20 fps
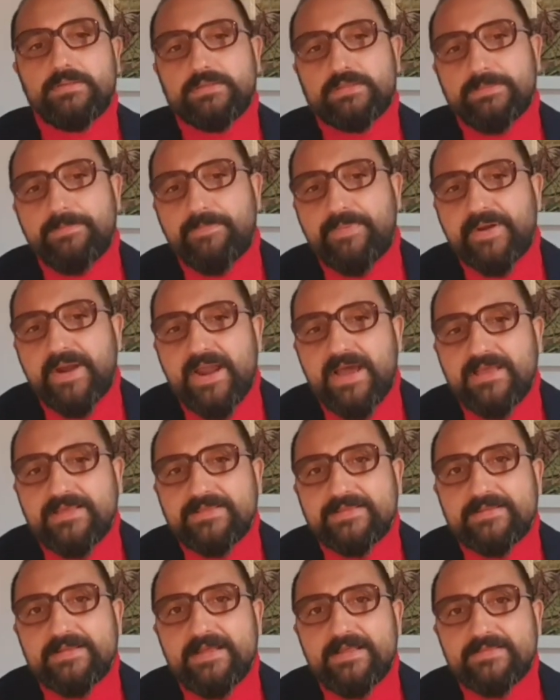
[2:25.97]
the
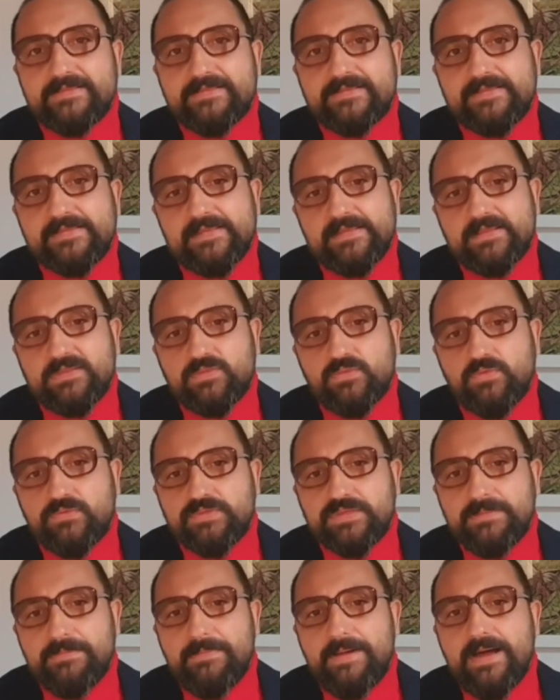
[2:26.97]
price elasticities of
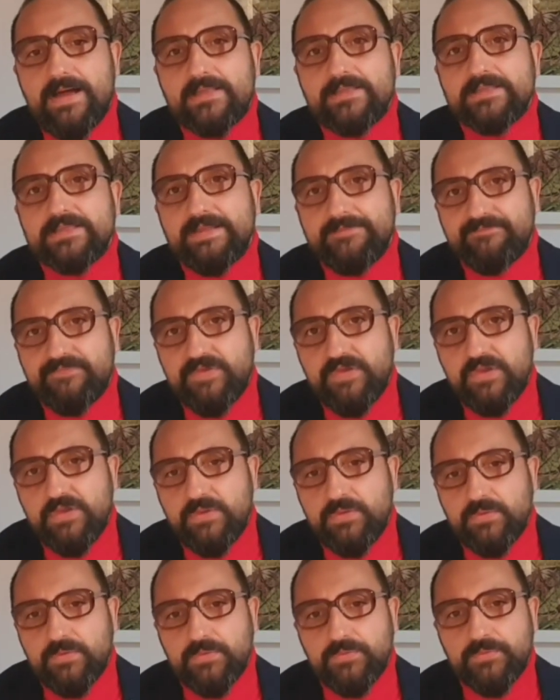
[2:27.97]
demand in a
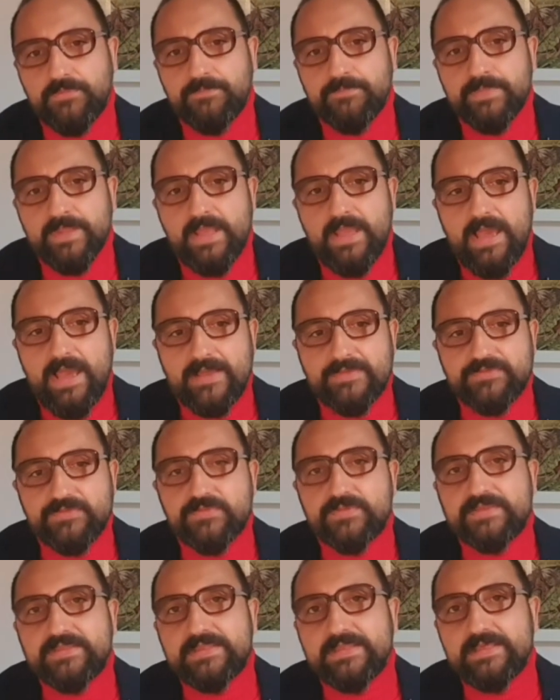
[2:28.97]
figure. As you
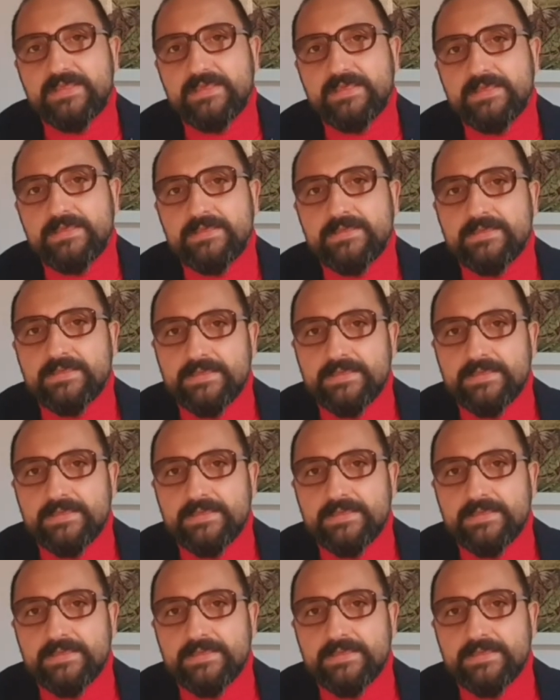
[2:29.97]
see,